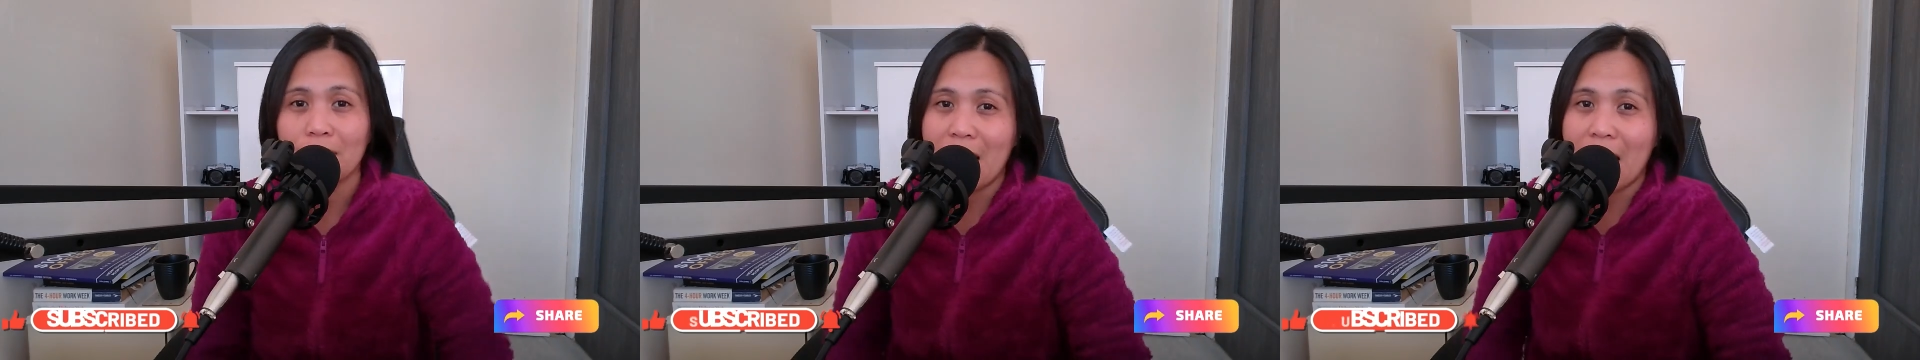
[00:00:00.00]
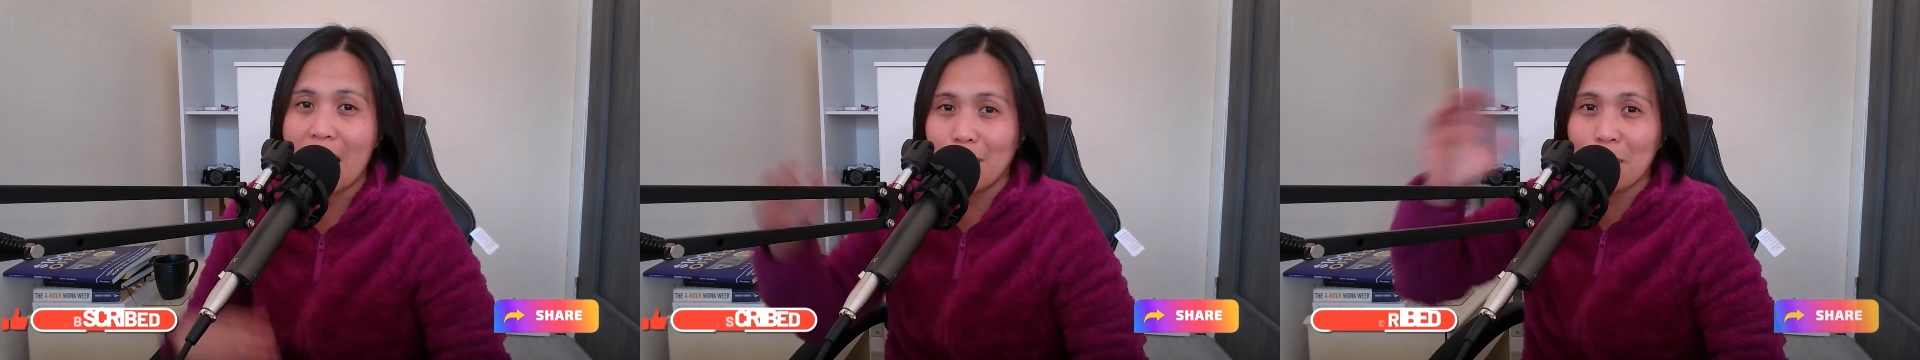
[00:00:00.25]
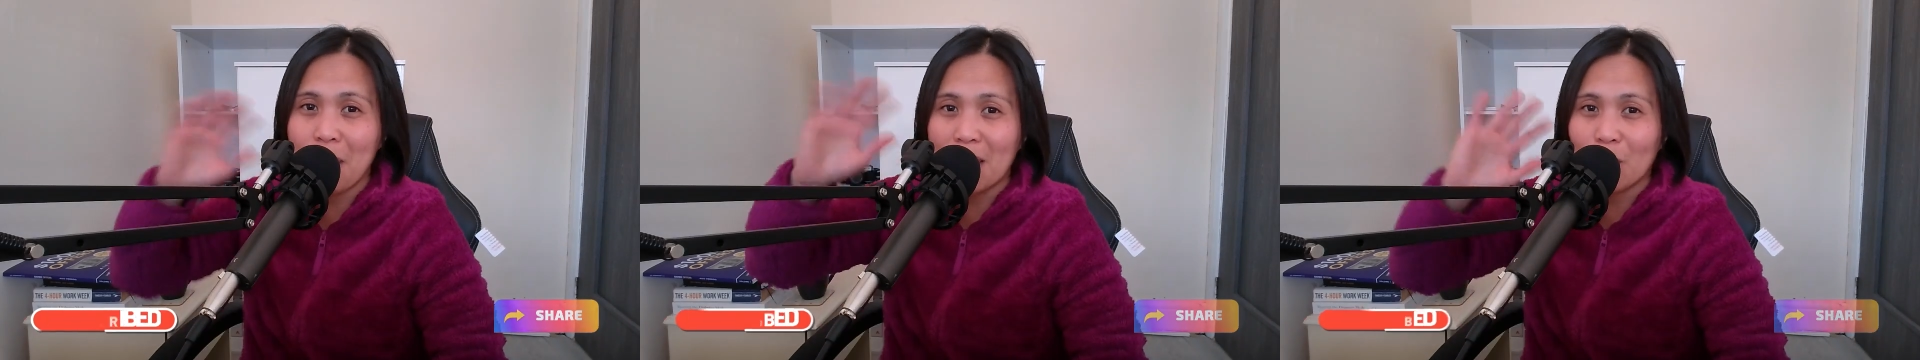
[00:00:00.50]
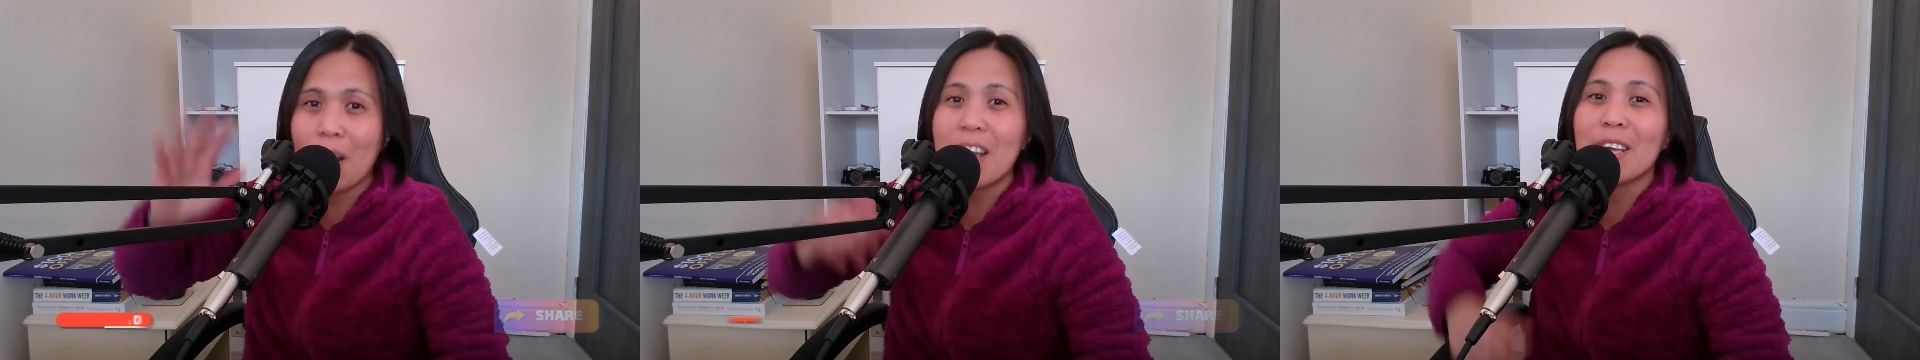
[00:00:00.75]
And by
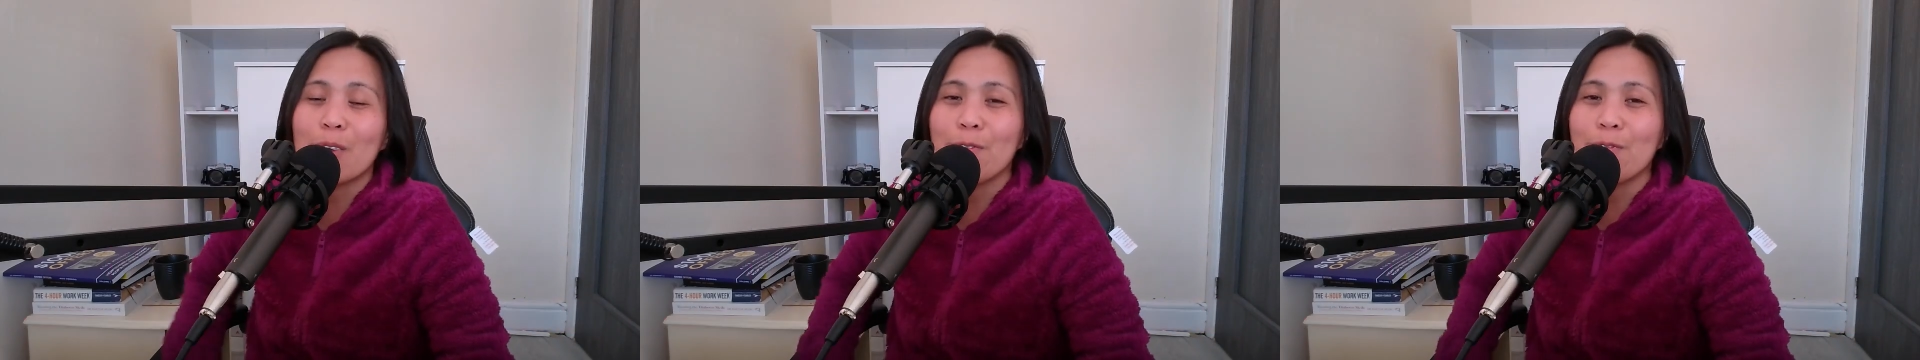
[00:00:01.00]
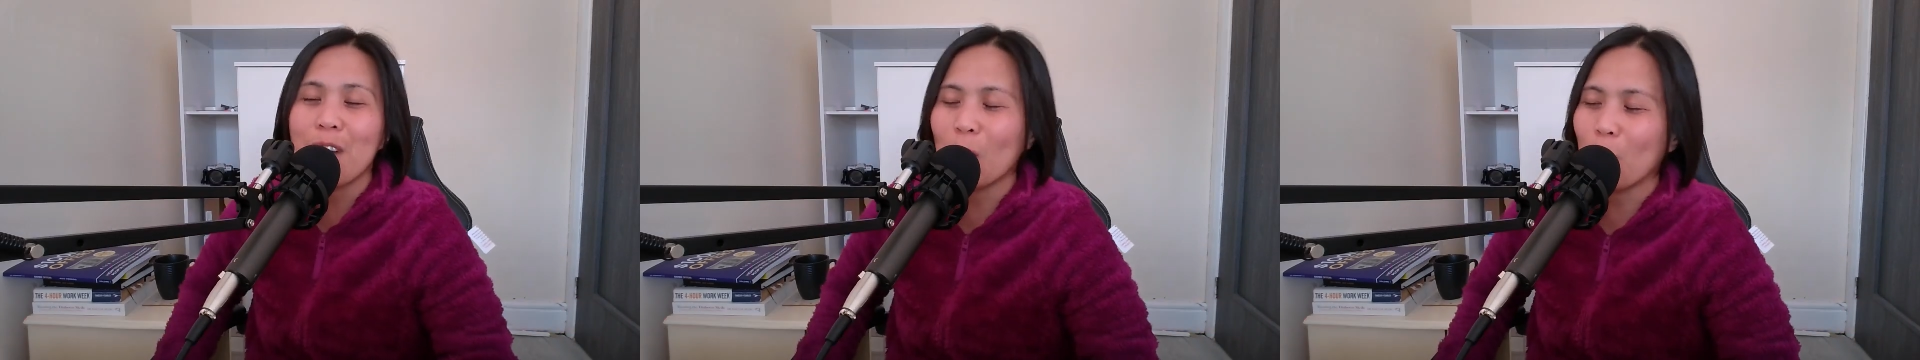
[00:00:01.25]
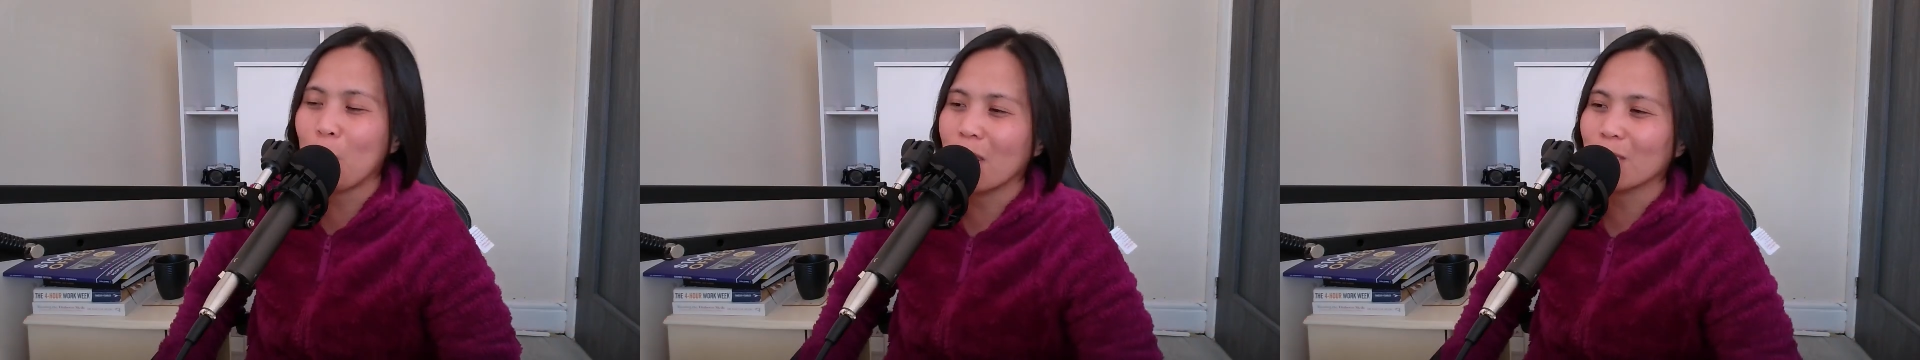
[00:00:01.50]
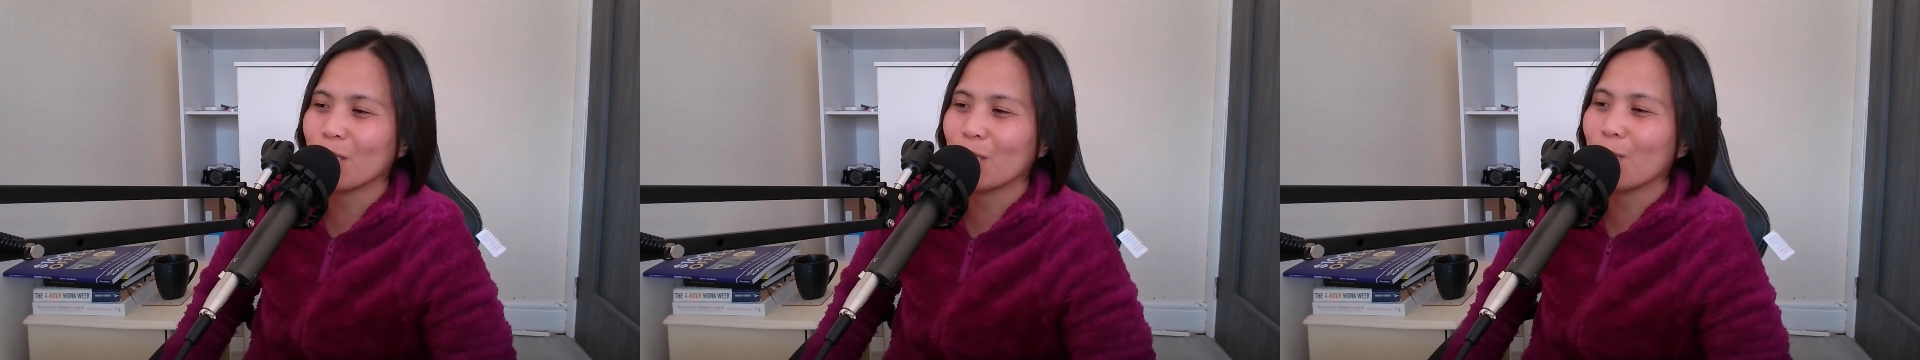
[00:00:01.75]
the way, your fellow
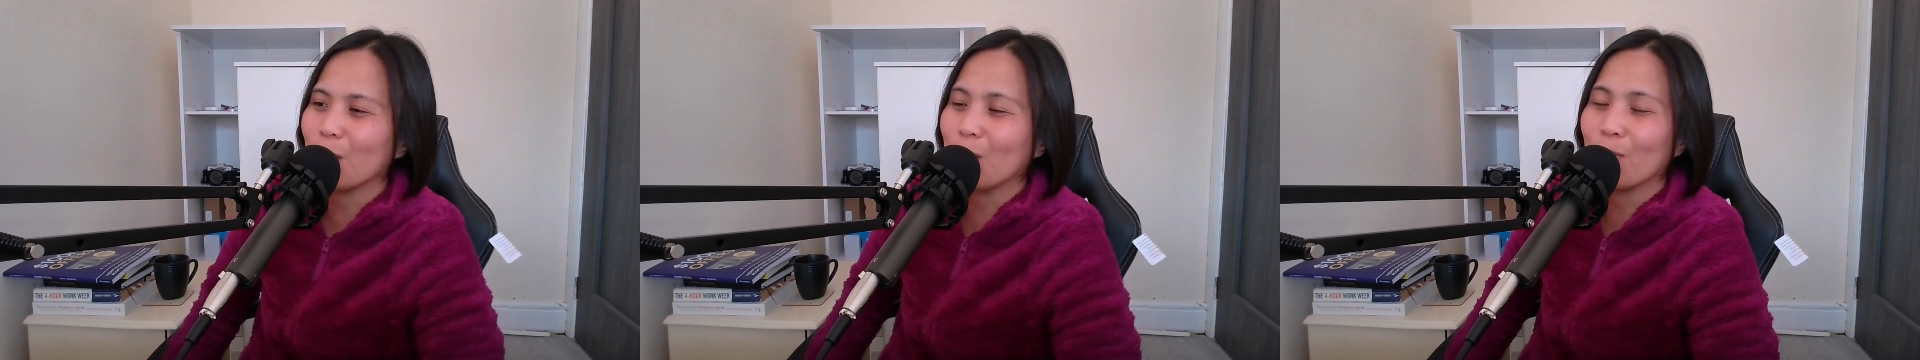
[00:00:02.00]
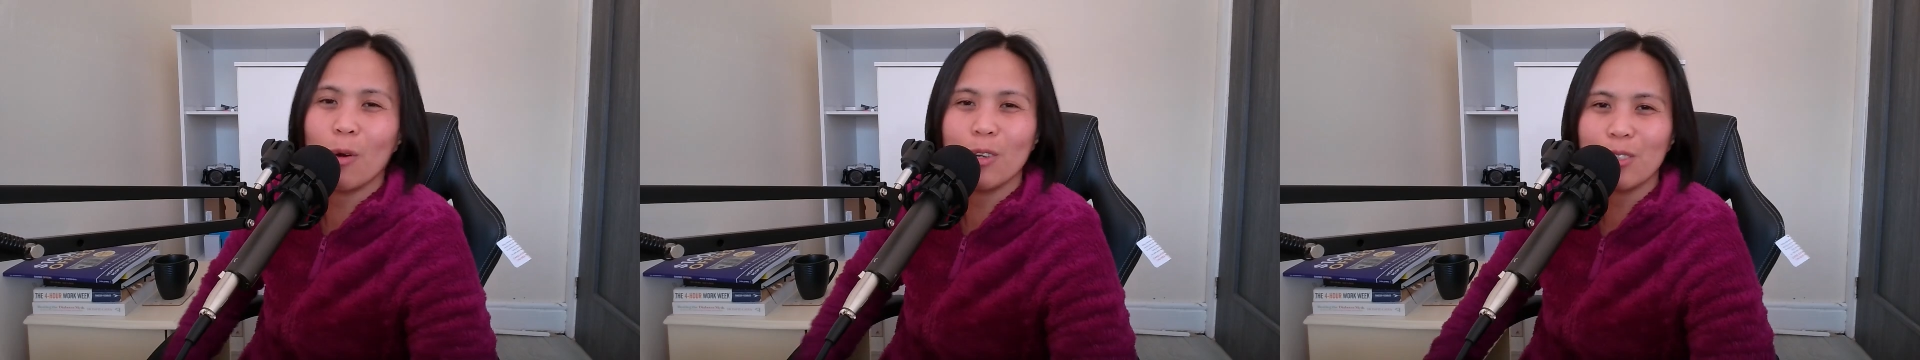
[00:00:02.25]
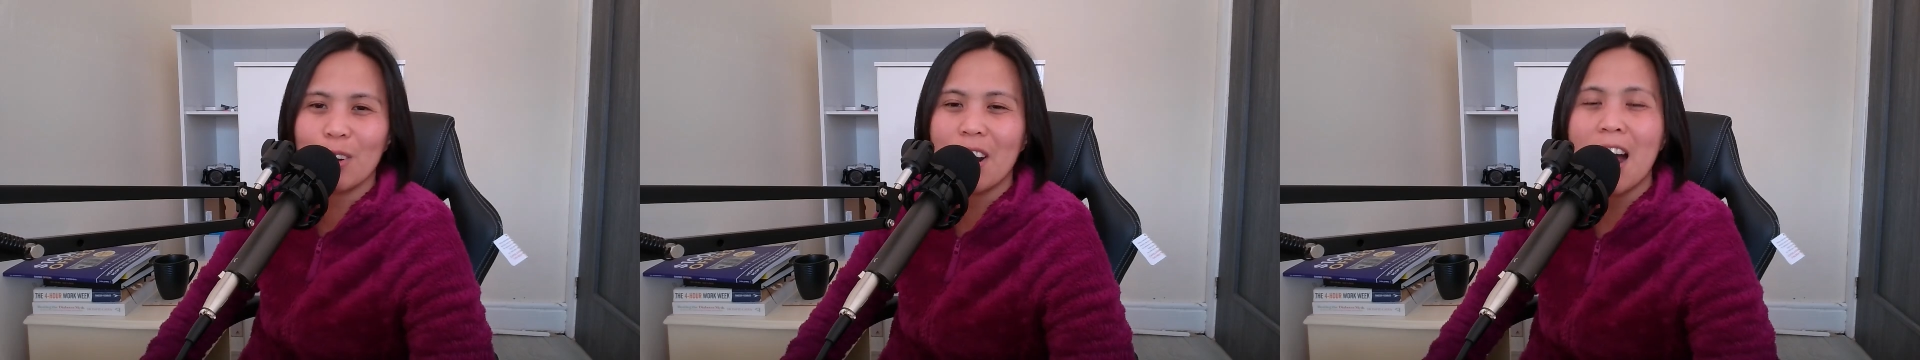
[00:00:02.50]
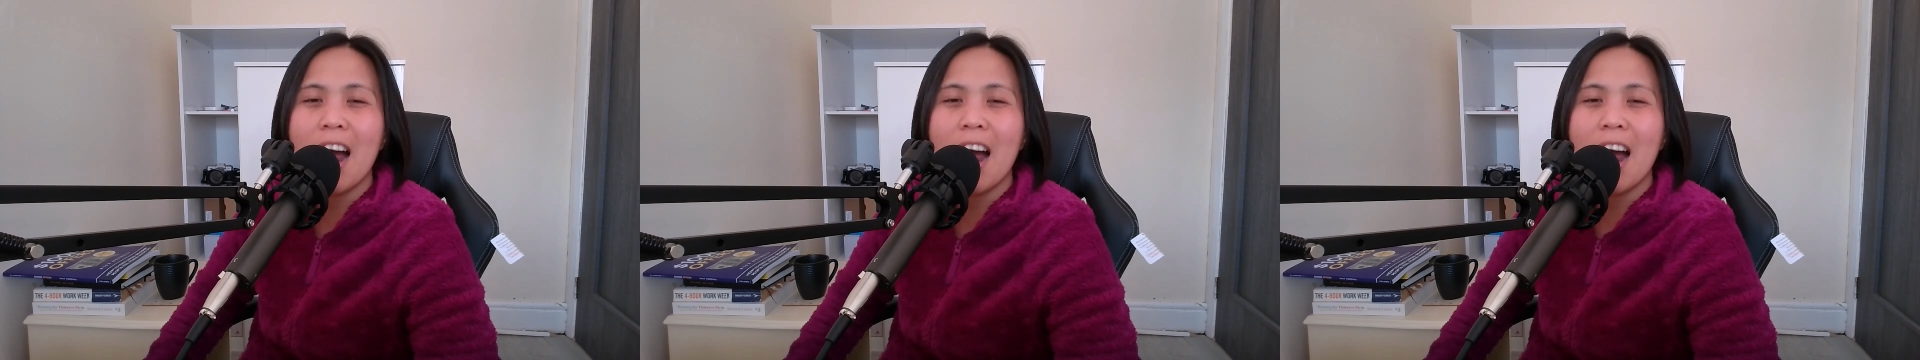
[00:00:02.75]
positive reinforcer,